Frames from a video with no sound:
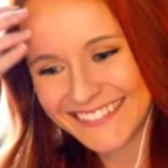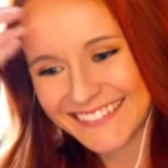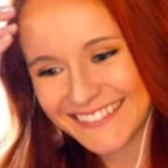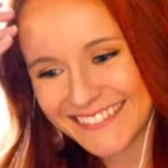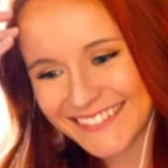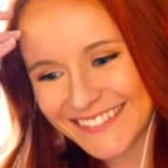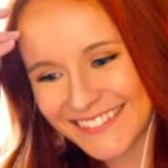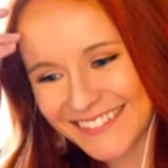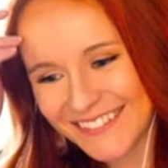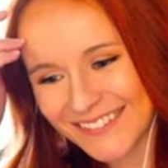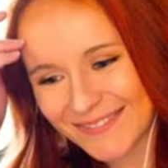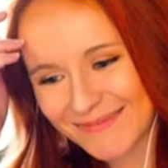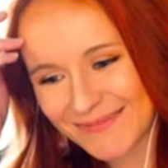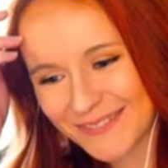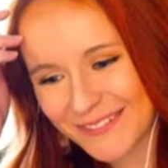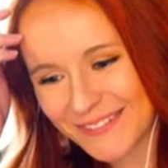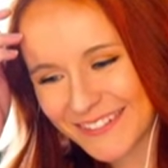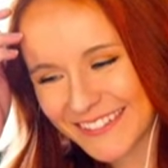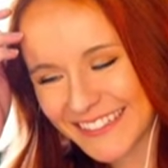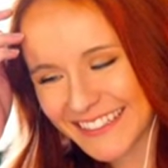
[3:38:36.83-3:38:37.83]
Oh
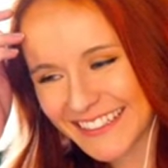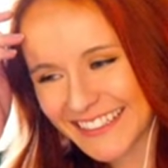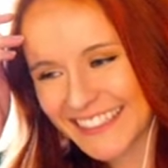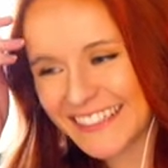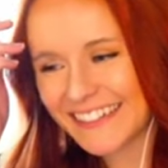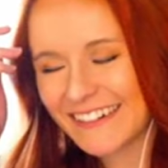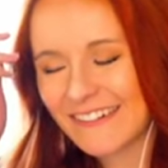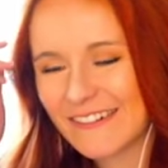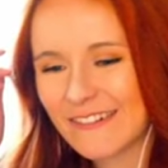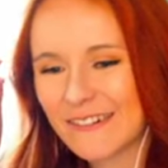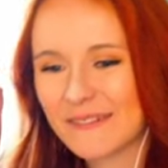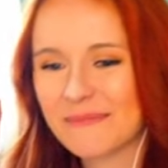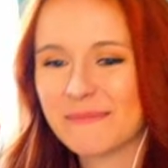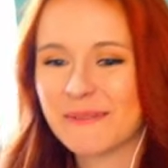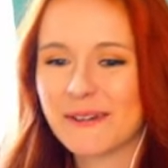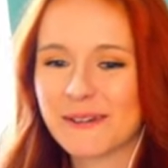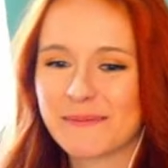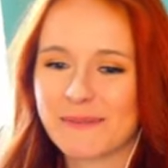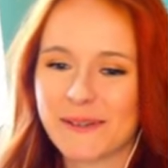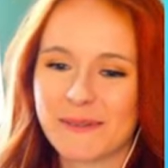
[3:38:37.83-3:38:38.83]
boy. Oh
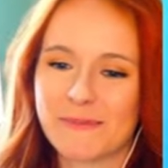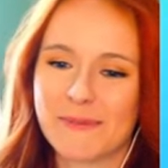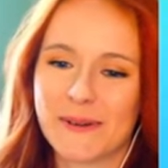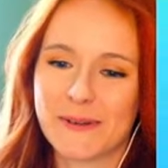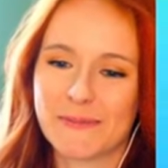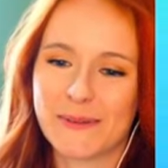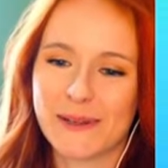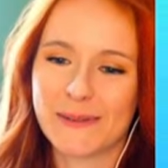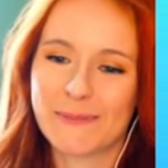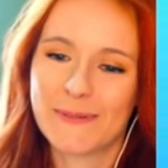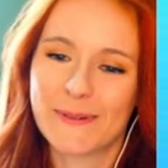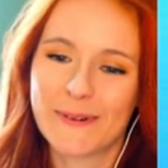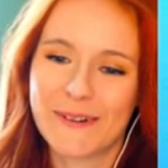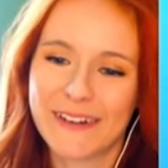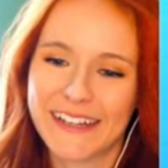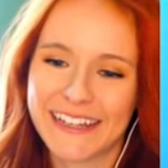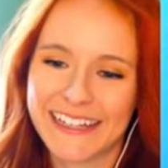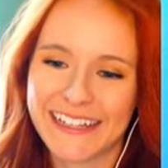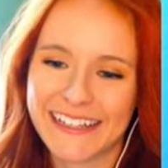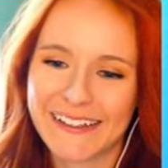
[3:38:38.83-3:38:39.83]
boy, boy, boy, boy,
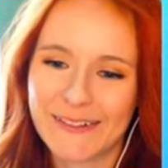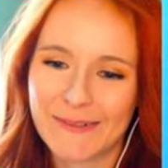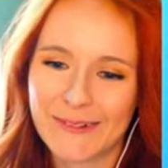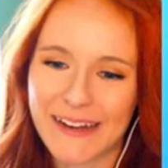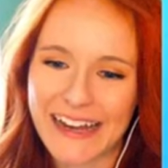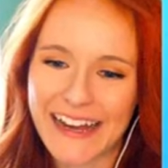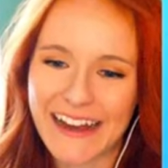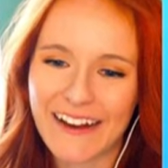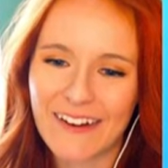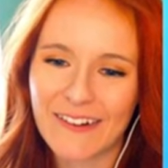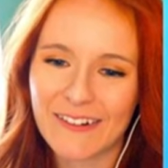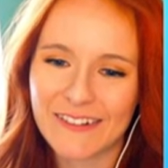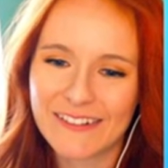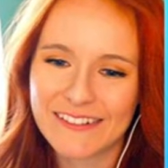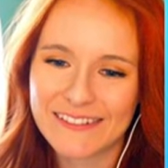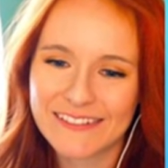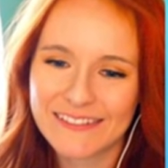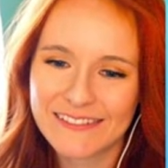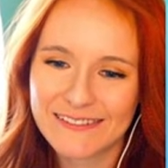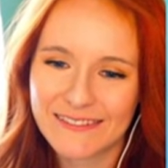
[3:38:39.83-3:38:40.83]
boy.
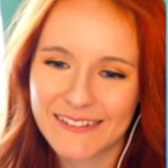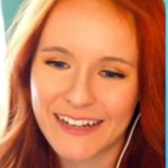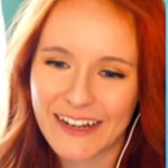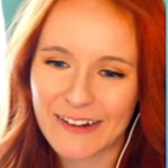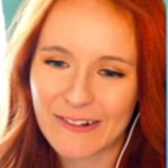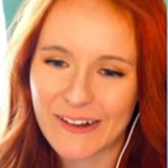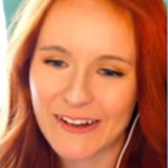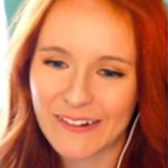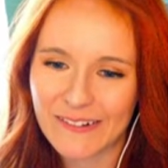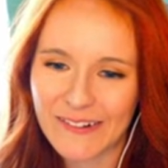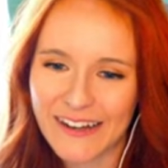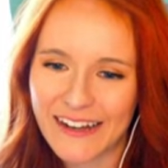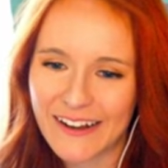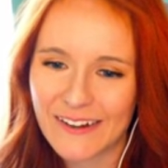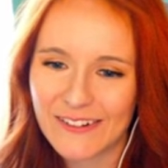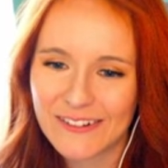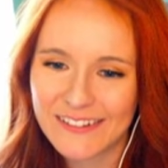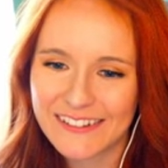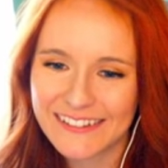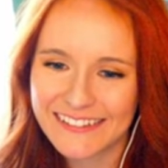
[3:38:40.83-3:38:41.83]
Wow. Wow, wow,
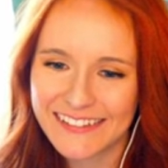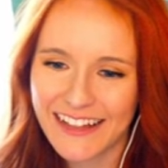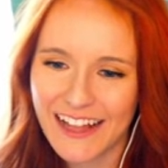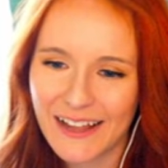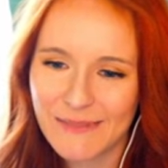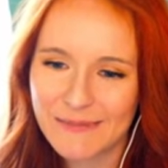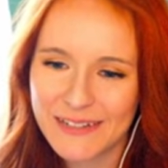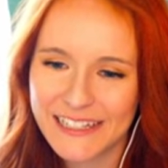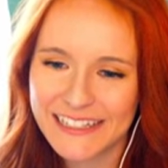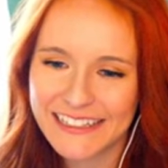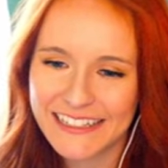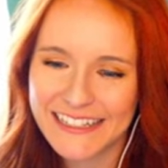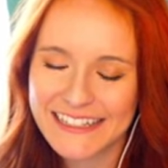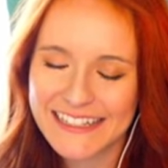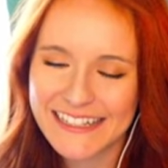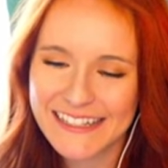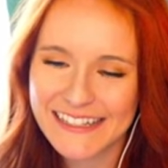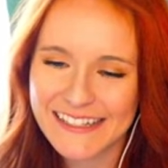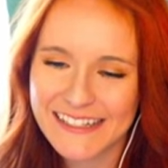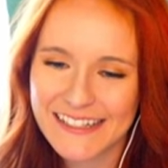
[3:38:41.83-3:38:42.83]
wow. Omni,
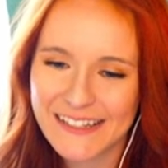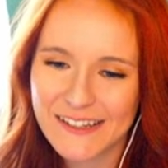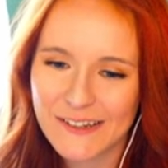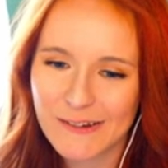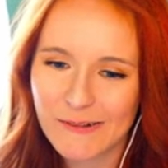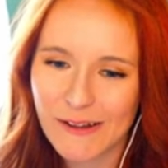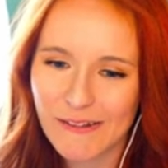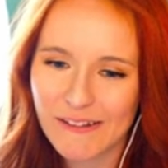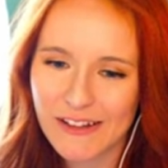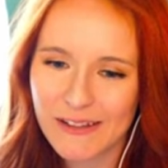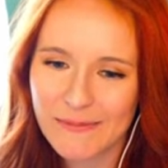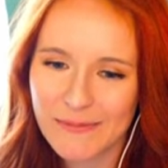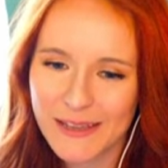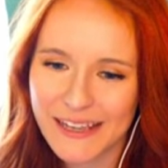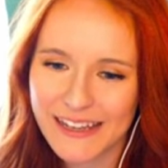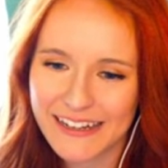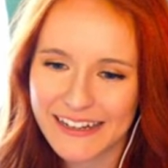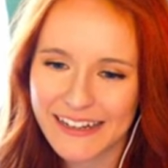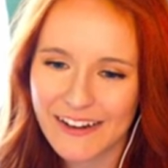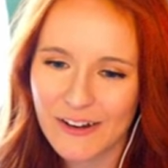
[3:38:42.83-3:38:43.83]
nice to see you. Welcome
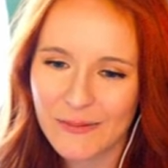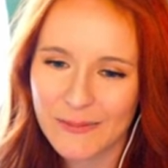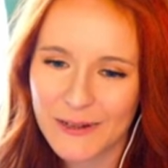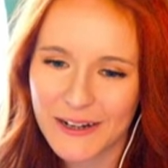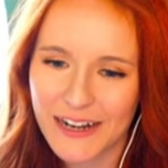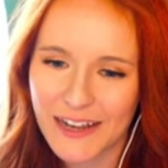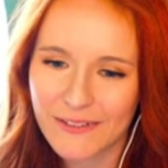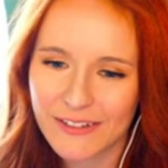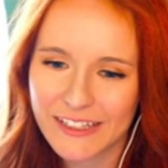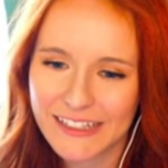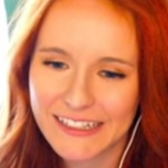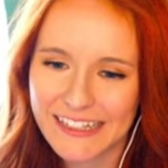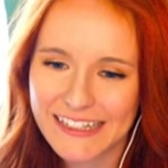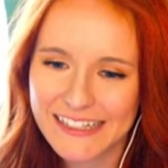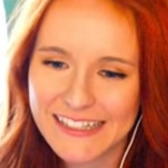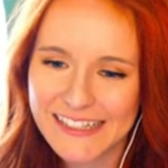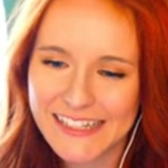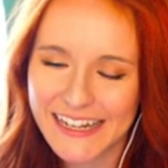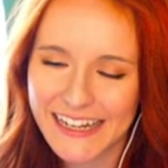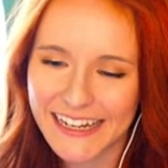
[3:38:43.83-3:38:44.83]
in. I hope you're having a
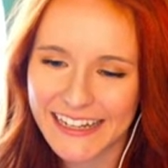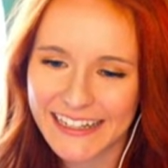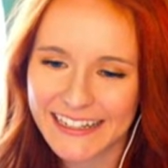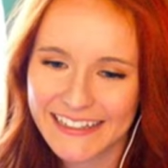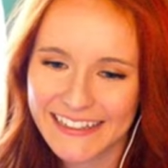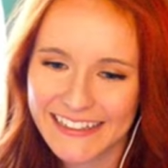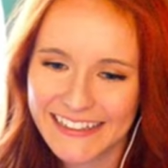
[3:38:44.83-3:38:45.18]
nice day.